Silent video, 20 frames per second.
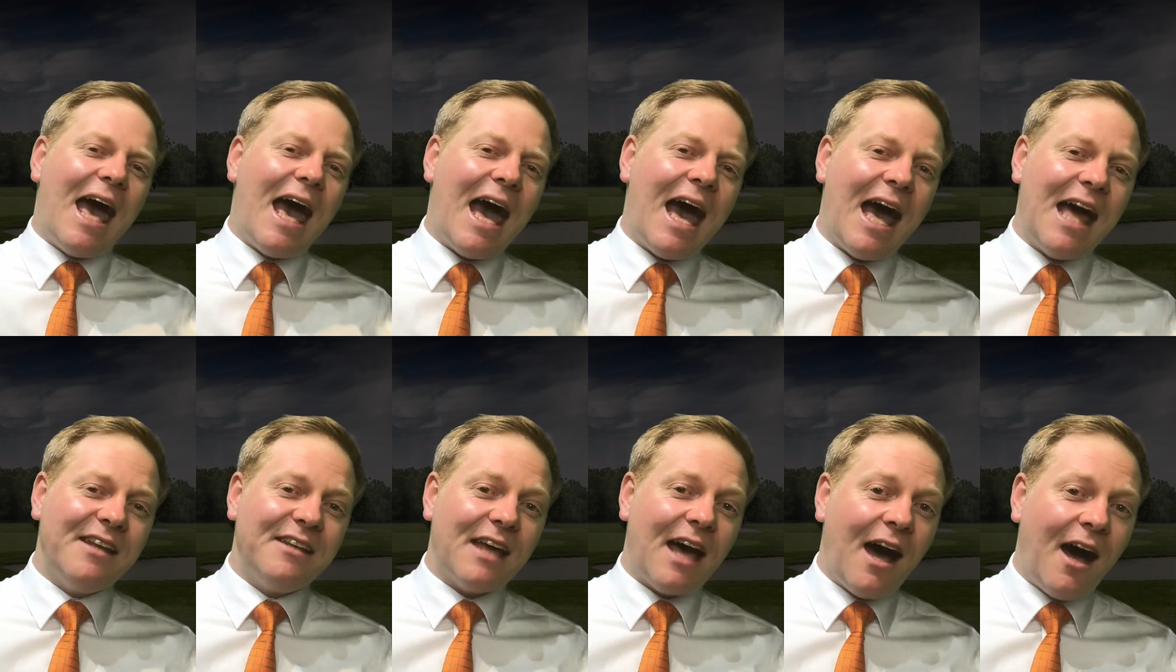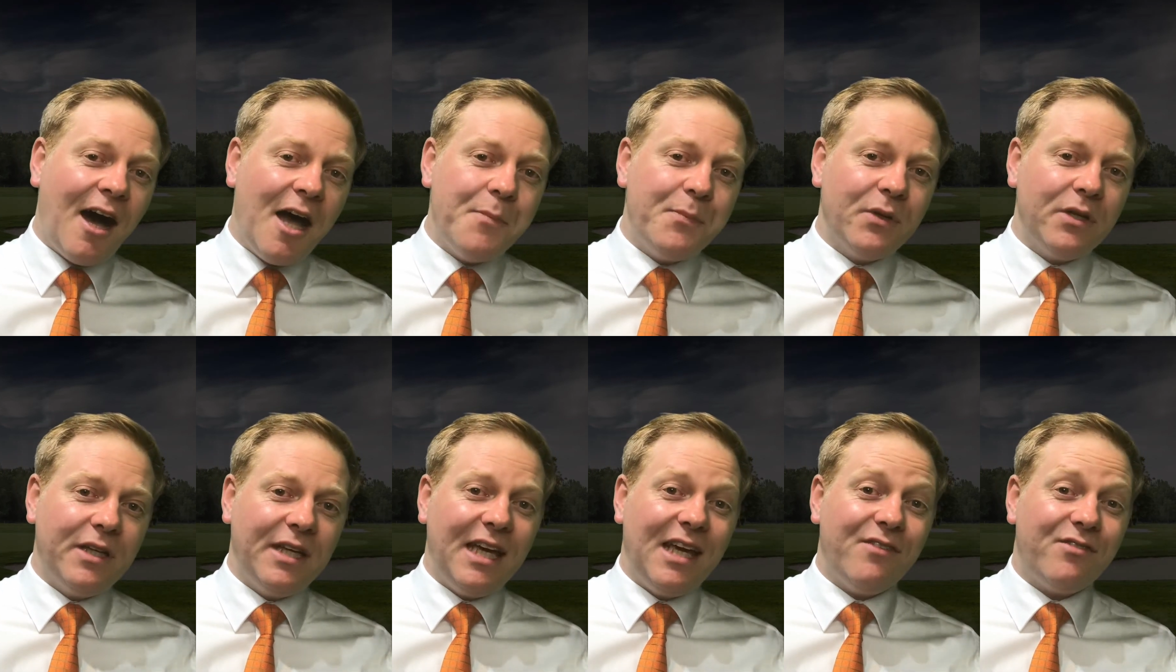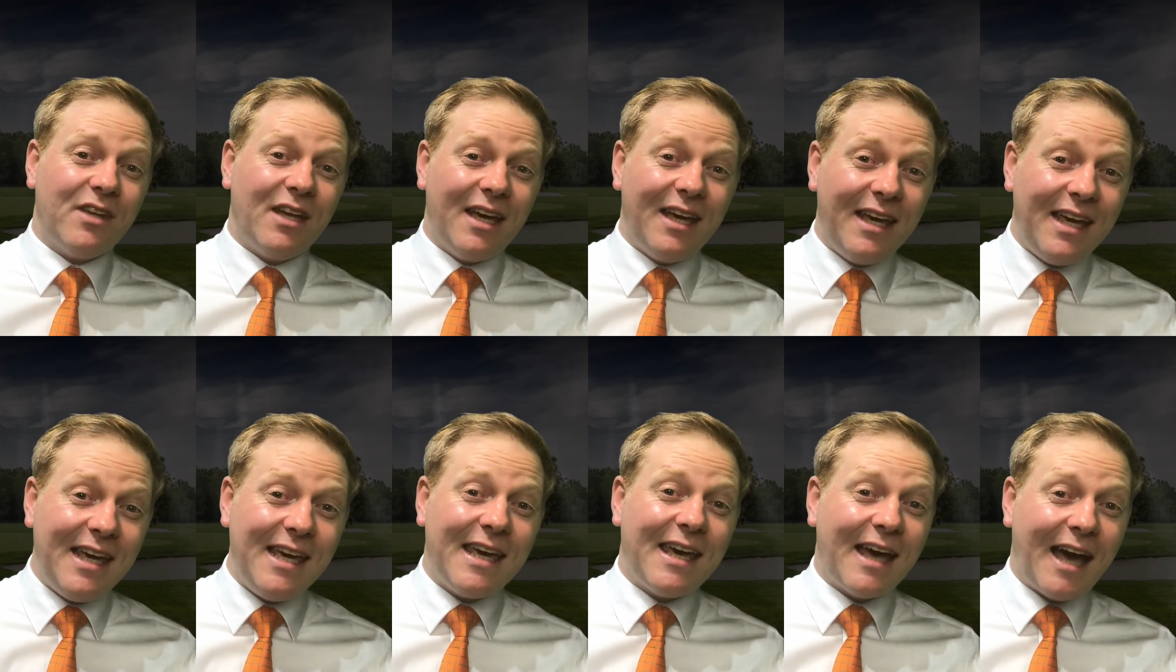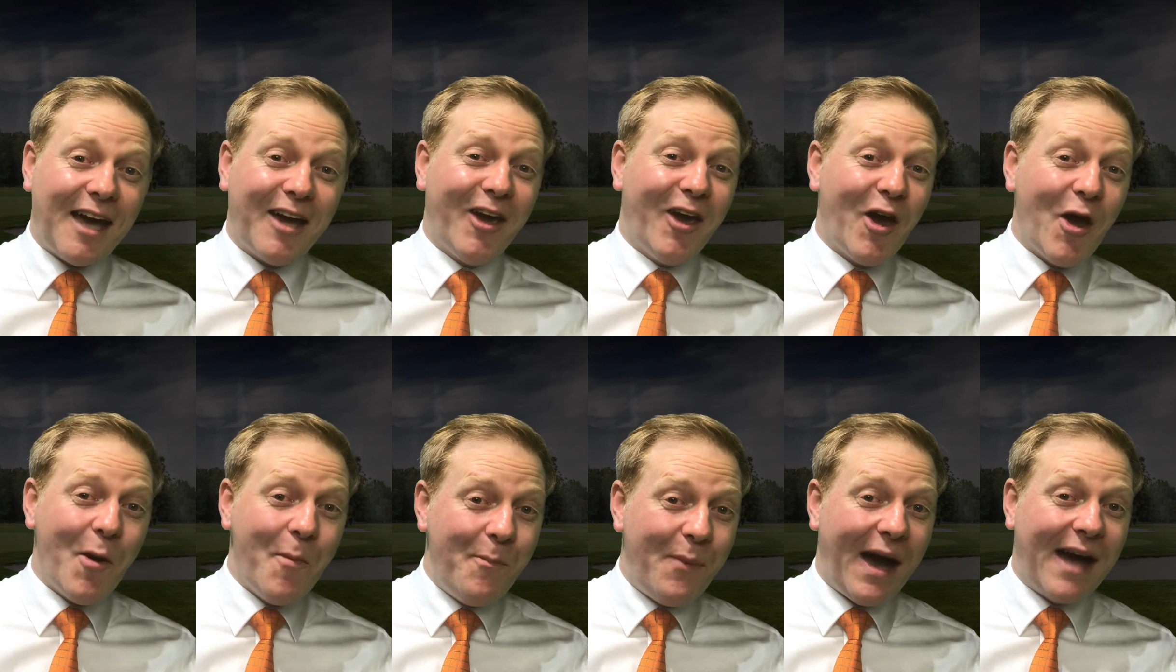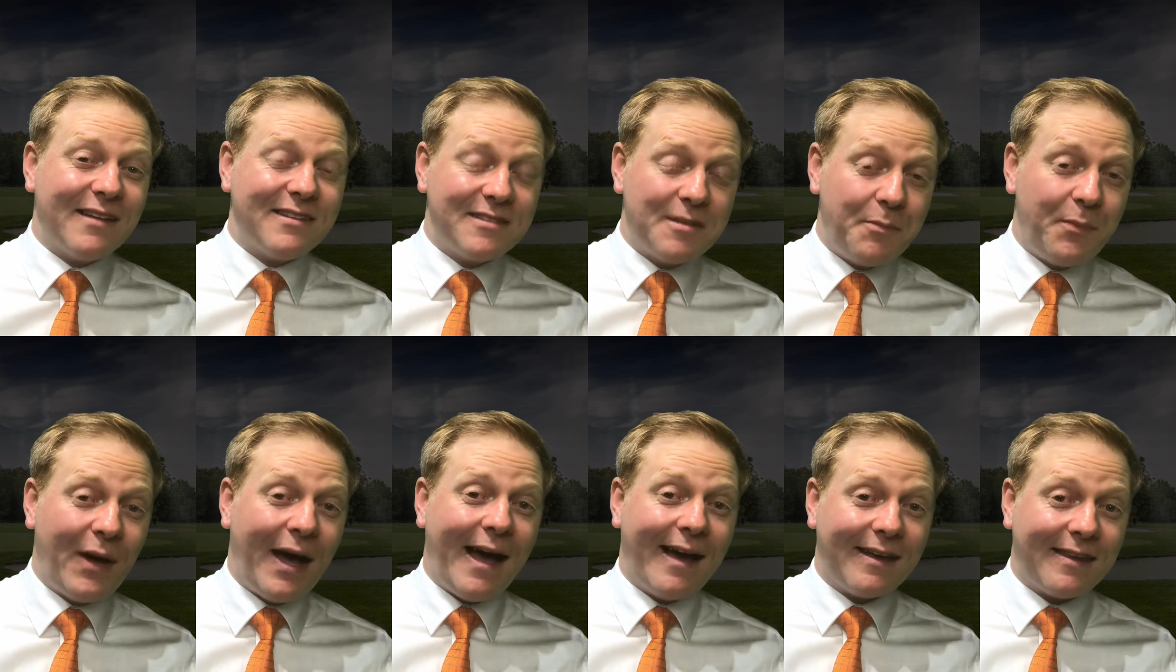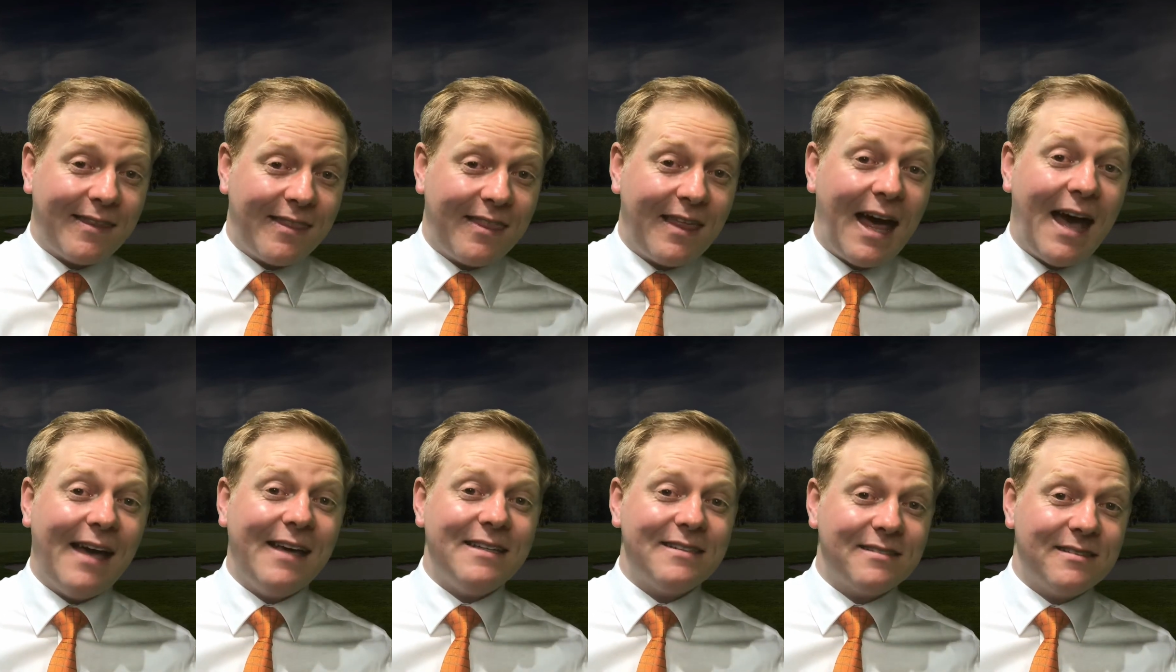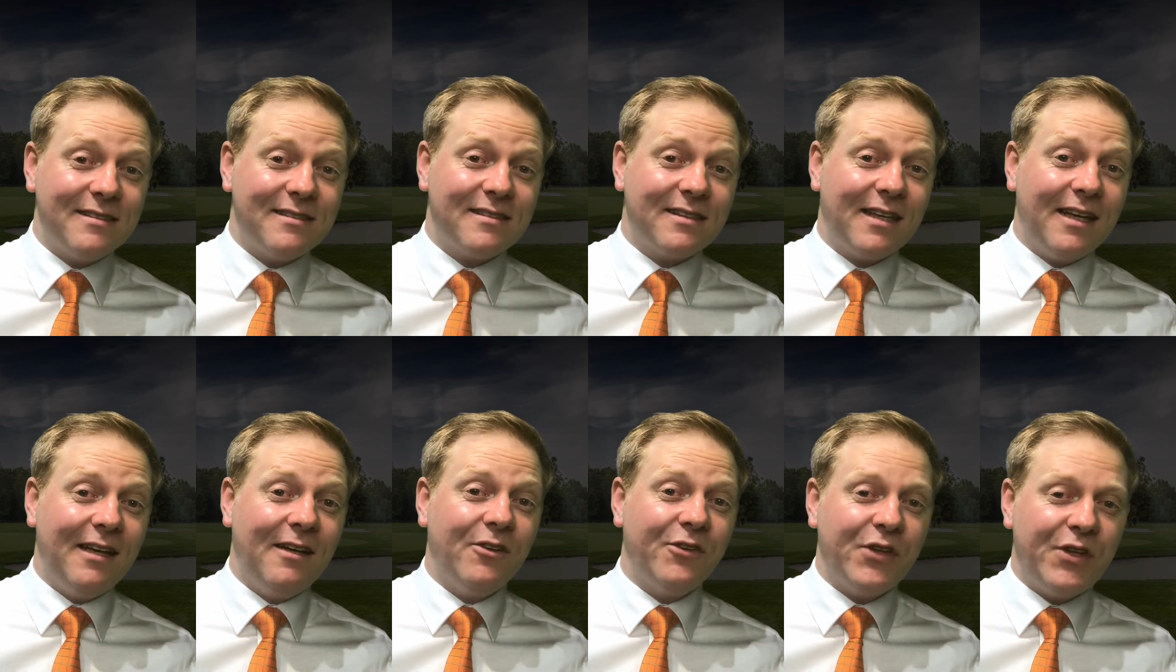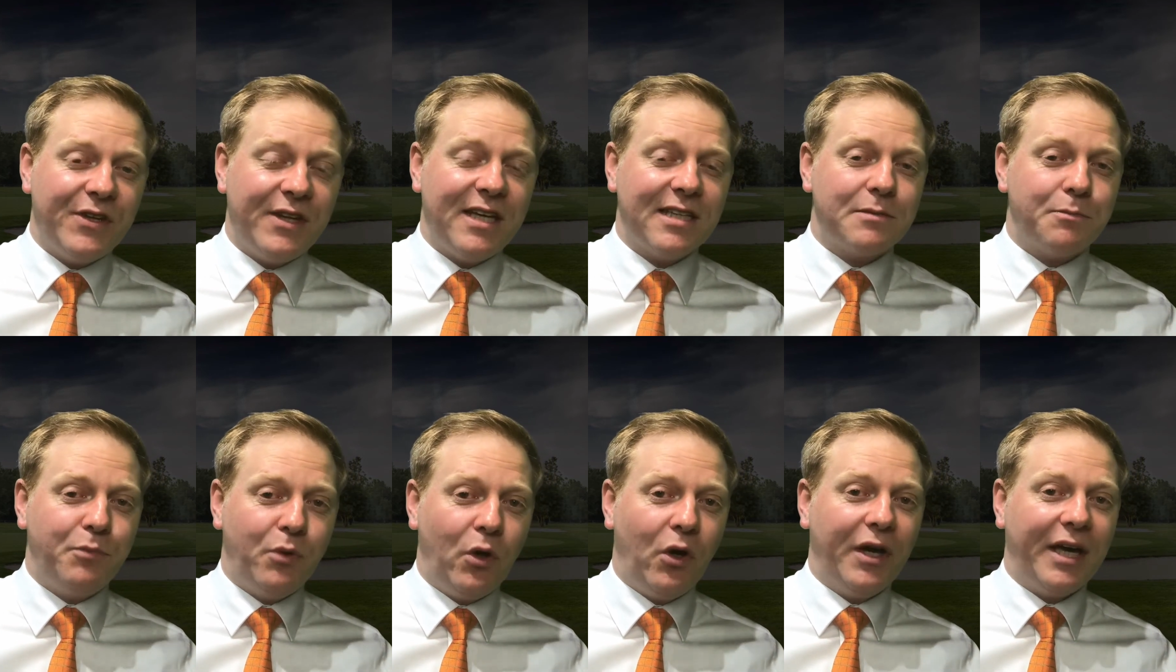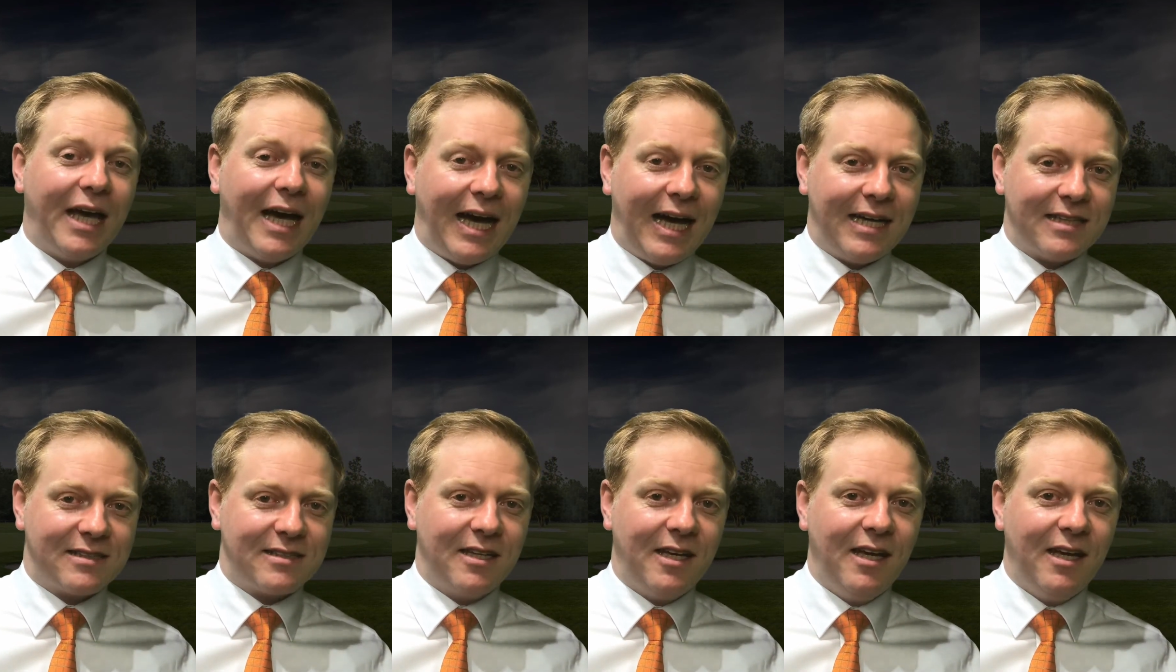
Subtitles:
And I believe that he can go back-to-back. That is the skill that this boy has.